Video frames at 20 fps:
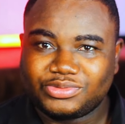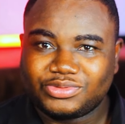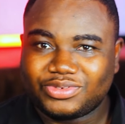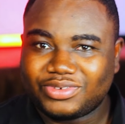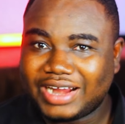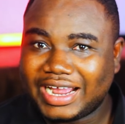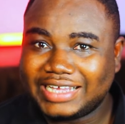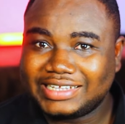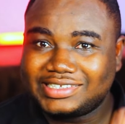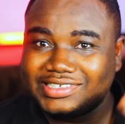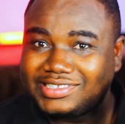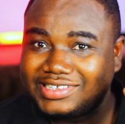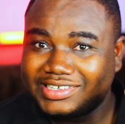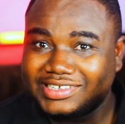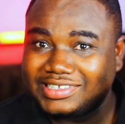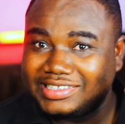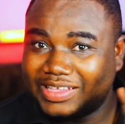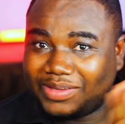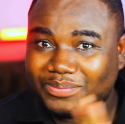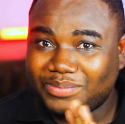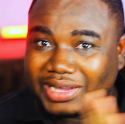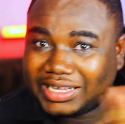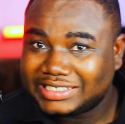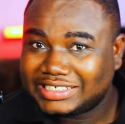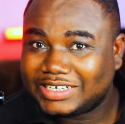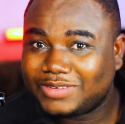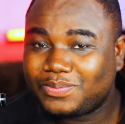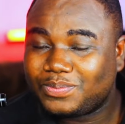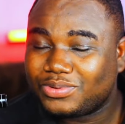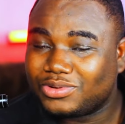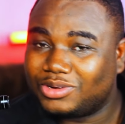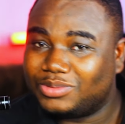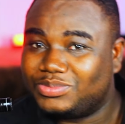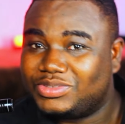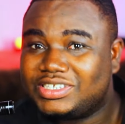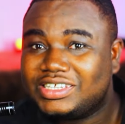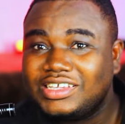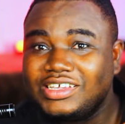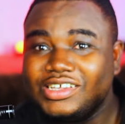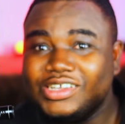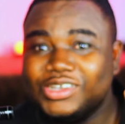right? This is the magic prompt.